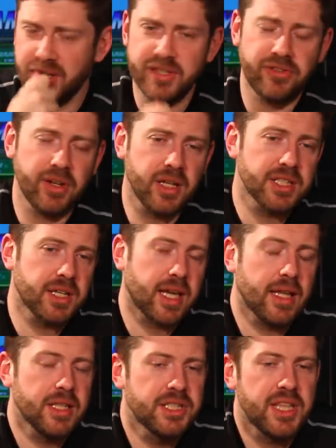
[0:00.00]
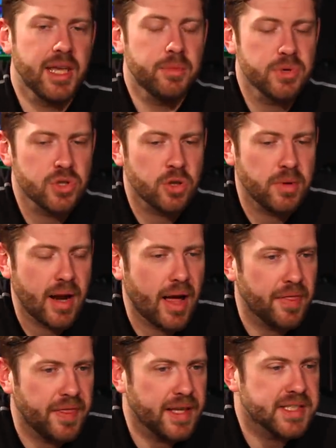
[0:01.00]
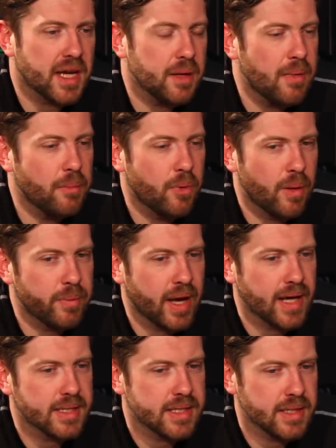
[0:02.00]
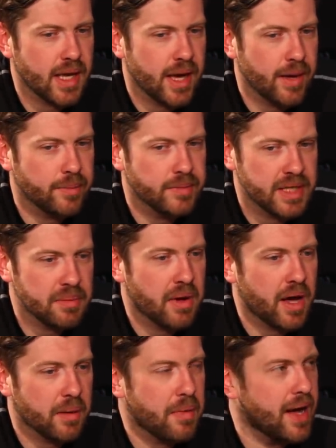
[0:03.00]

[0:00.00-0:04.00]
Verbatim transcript: it's funny because again the stigmas come around things I remember when we had um, Deep Mara